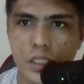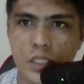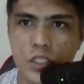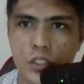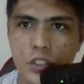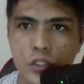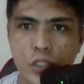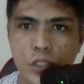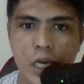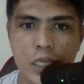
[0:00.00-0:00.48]

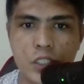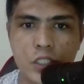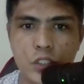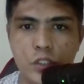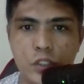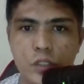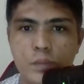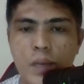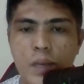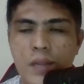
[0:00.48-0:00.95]

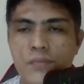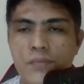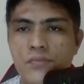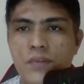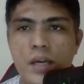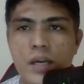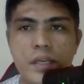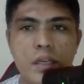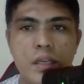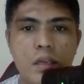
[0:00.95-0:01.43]
structure my
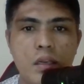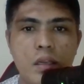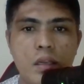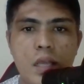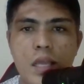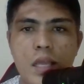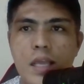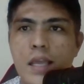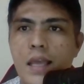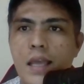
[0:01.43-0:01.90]

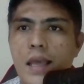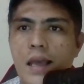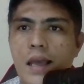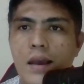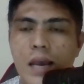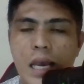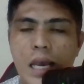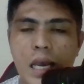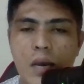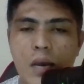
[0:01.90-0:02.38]
funnel
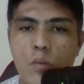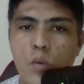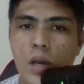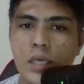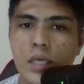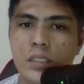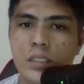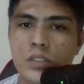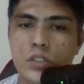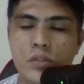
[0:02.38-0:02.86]
uh,
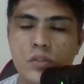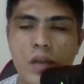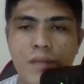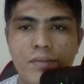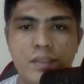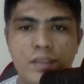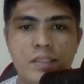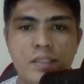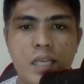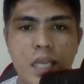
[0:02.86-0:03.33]
what
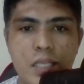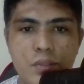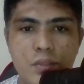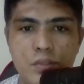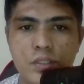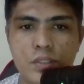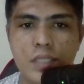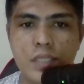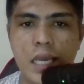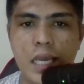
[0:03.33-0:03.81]
traffic that i
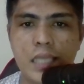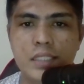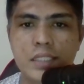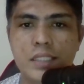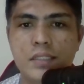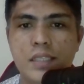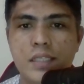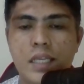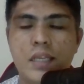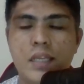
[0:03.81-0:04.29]
use
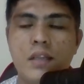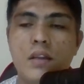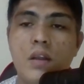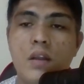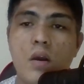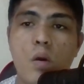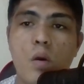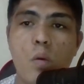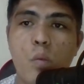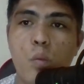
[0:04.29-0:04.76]
guys and then
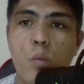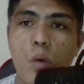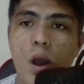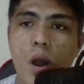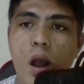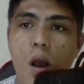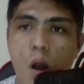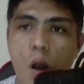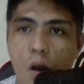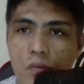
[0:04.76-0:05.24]

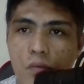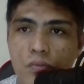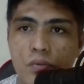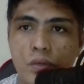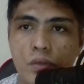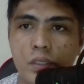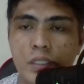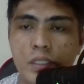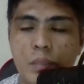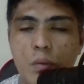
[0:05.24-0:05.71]
what
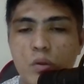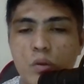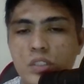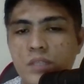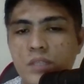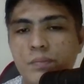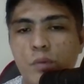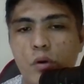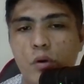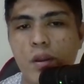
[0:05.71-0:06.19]
offer the
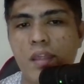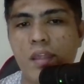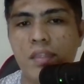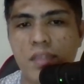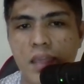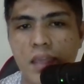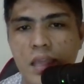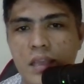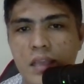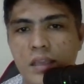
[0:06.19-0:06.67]
most
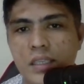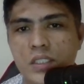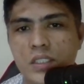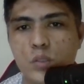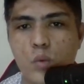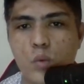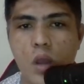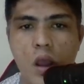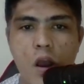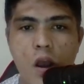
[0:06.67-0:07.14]
important thing
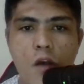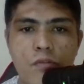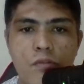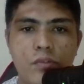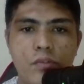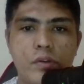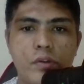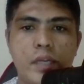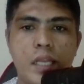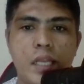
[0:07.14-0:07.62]
is what
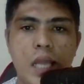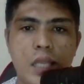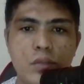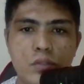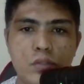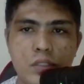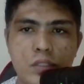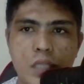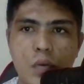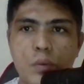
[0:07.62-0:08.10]
offer that I
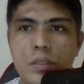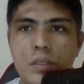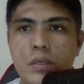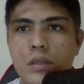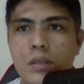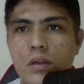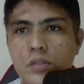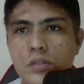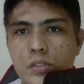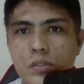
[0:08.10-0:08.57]
use that way
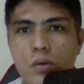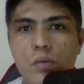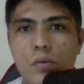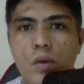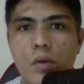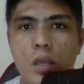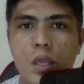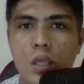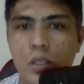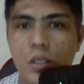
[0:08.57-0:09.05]
you can
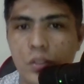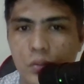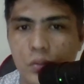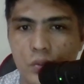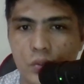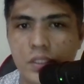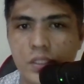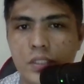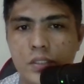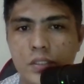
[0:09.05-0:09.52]
also
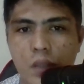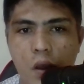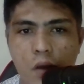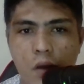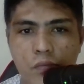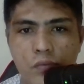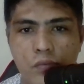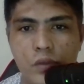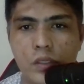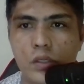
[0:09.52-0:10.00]
use this
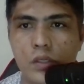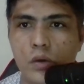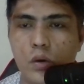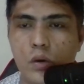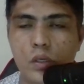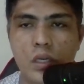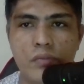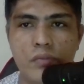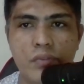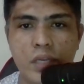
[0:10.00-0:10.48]
offer
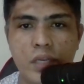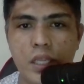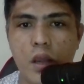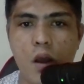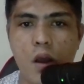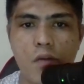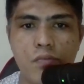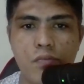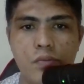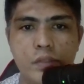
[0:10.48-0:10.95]
or
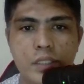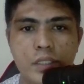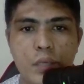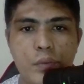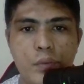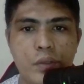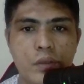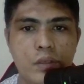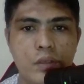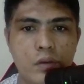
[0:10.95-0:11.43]
affiliate offer
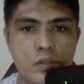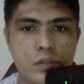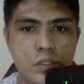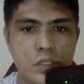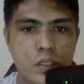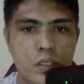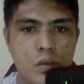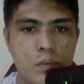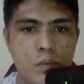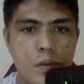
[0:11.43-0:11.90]
that way you can
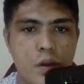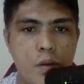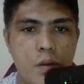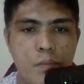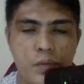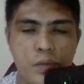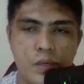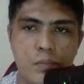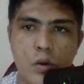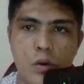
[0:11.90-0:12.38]
also
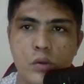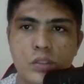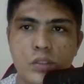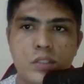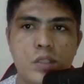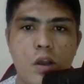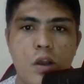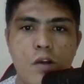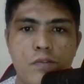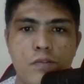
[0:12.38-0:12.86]
promote
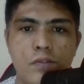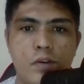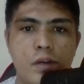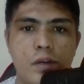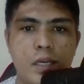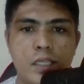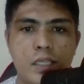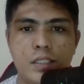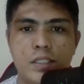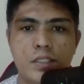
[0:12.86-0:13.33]
this
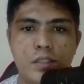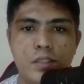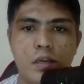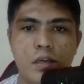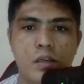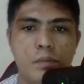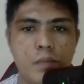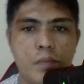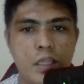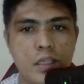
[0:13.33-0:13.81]
offer and
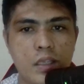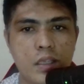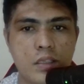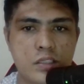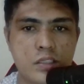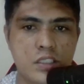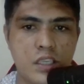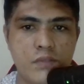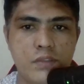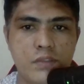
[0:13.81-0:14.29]
start
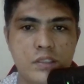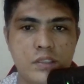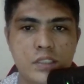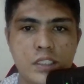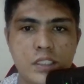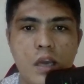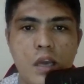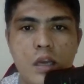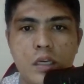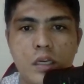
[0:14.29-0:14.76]
making
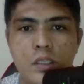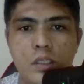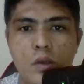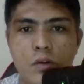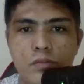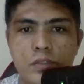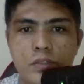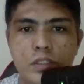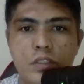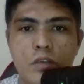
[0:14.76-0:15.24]
$70
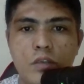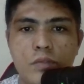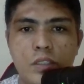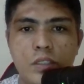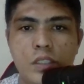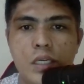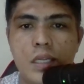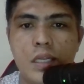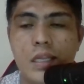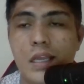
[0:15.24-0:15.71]
over and
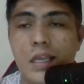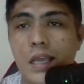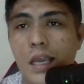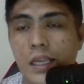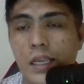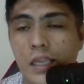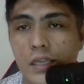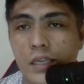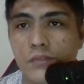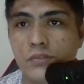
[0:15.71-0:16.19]
over
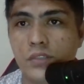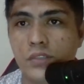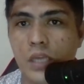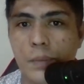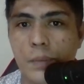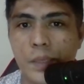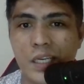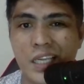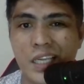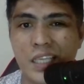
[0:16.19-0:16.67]
again
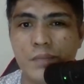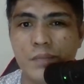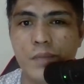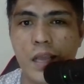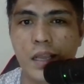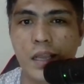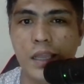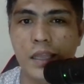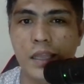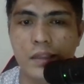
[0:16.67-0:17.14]
from
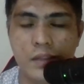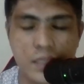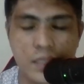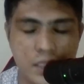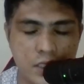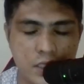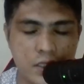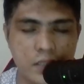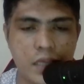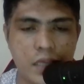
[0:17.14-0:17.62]
clickbank and
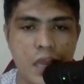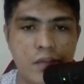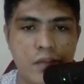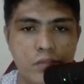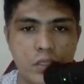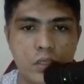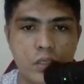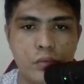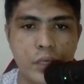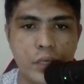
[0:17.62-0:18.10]
this is an
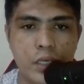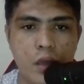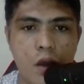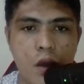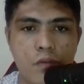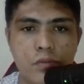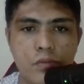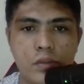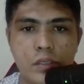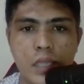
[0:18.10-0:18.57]
evergreen
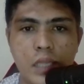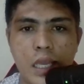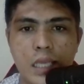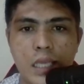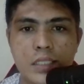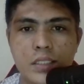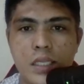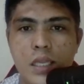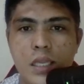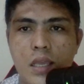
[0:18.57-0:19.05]
offer
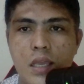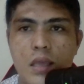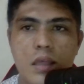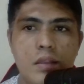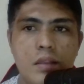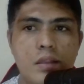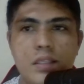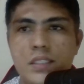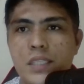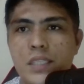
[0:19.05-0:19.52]
guys
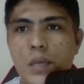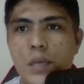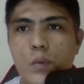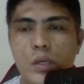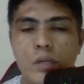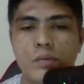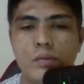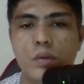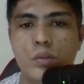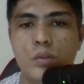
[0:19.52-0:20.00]
this is not
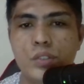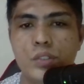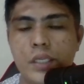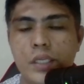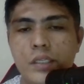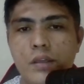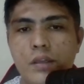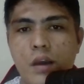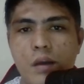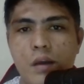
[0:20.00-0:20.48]
one of those
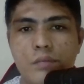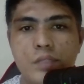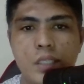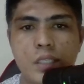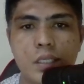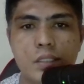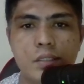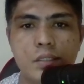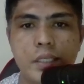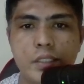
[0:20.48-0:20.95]
shiny
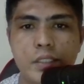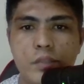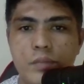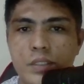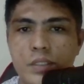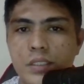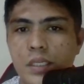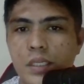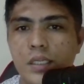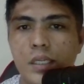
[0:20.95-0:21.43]
objects that
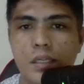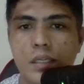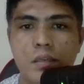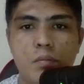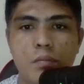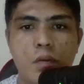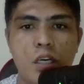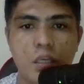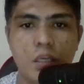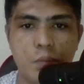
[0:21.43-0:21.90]
you've seen in
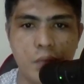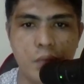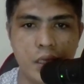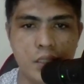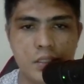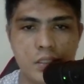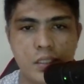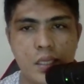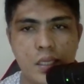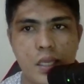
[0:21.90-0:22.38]
the
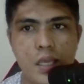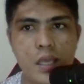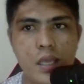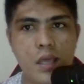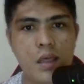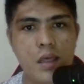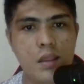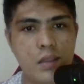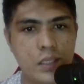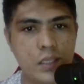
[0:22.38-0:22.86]
marketplace
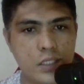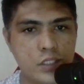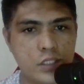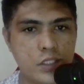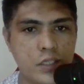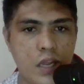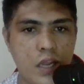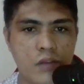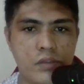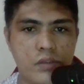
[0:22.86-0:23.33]
this
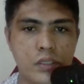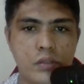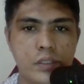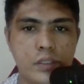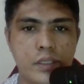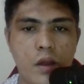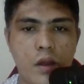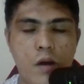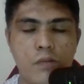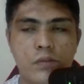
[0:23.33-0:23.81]
is an
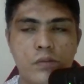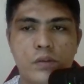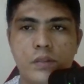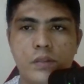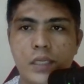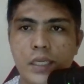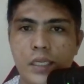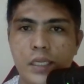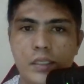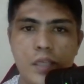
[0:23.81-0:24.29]
evergreen
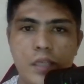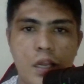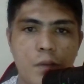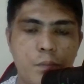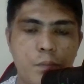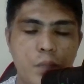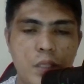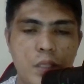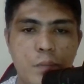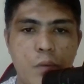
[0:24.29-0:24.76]
offer that can
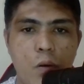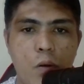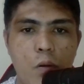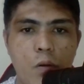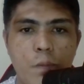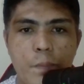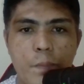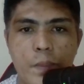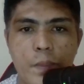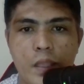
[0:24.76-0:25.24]
help
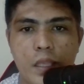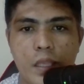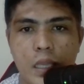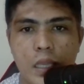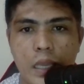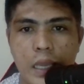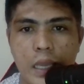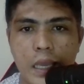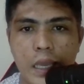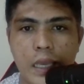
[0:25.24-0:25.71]
people
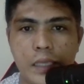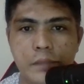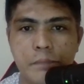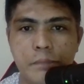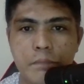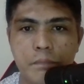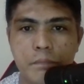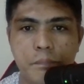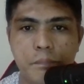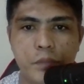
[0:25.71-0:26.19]

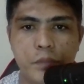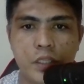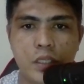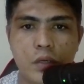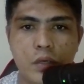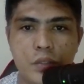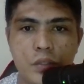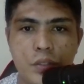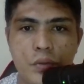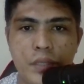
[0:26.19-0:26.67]
and you
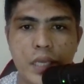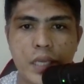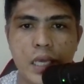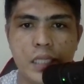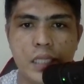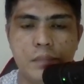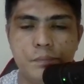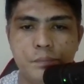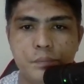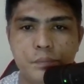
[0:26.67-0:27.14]
know you
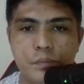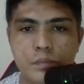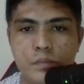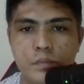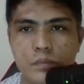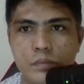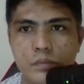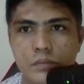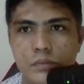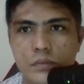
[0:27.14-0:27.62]
can
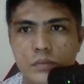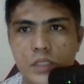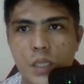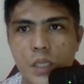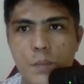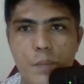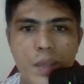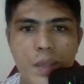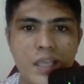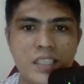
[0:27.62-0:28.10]

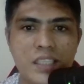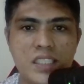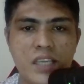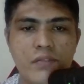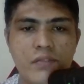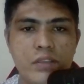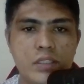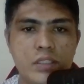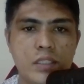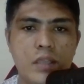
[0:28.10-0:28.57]
make
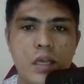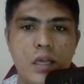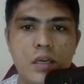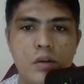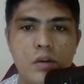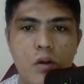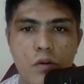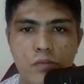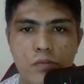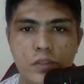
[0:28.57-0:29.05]
$70
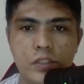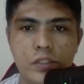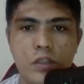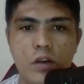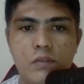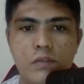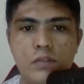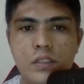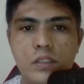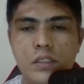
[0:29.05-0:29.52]
over
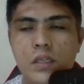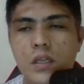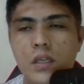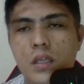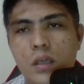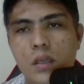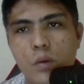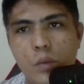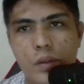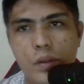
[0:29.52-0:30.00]
and over
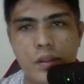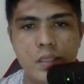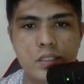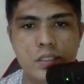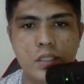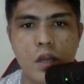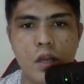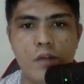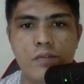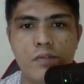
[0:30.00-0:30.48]
with
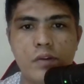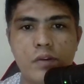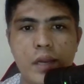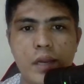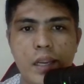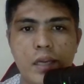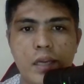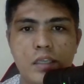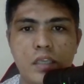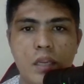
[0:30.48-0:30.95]
this offer
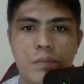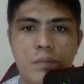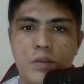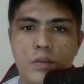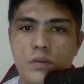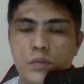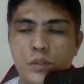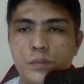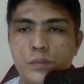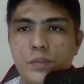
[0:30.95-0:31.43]
right here
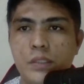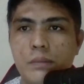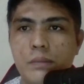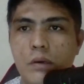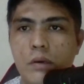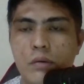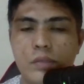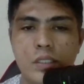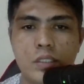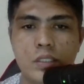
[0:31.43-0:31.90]
if you would
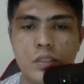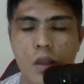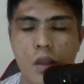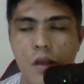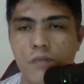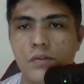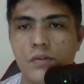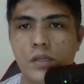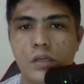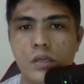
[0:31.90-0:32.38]
promote this
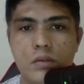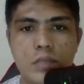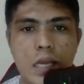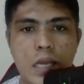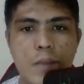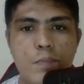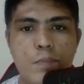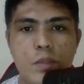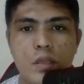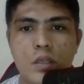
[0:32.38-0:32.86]
offer
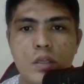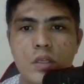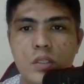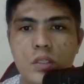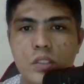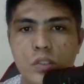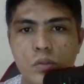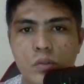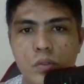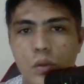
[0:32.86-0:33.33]
right
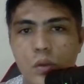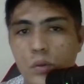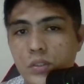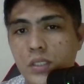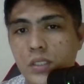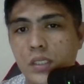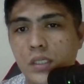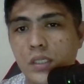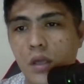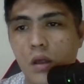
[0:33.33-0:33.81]
so
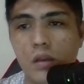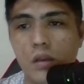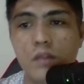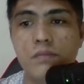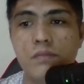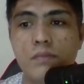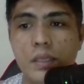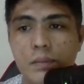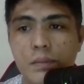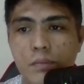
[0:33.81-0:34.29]
those are all
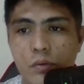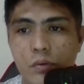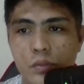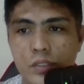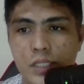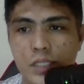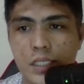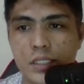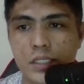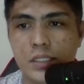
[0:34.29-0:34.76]
of my
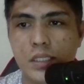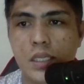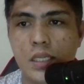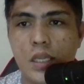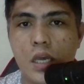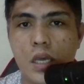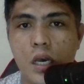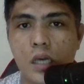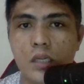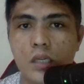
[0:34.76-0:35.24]
bonuses
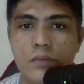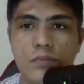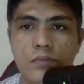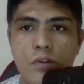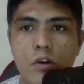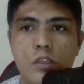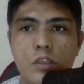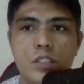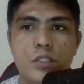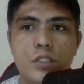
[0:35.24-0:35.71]
and
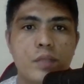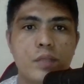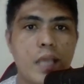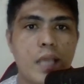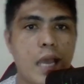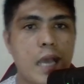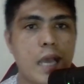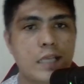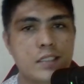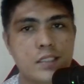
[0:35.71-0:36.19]
of course you
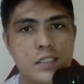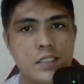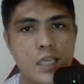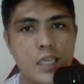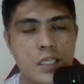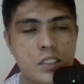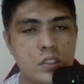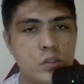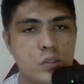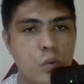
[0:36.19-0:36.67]
get access
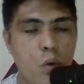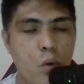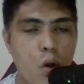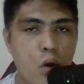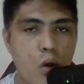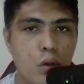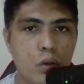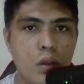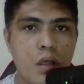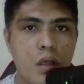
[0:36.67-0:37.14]
guys to
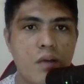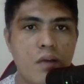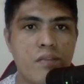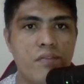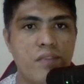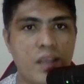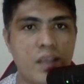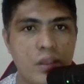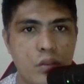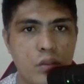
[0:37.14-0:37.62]
all
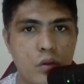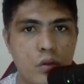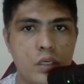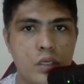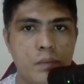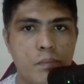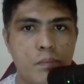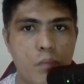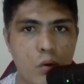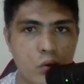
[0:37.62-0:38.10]

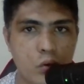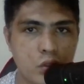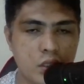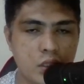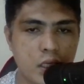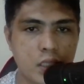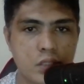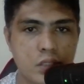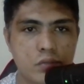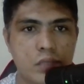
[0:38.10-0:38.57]
vendor
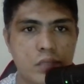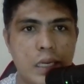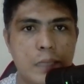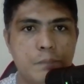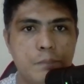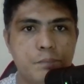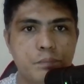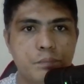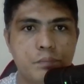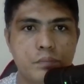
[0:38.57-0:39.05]
bonuses
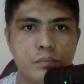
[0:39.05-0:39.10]
right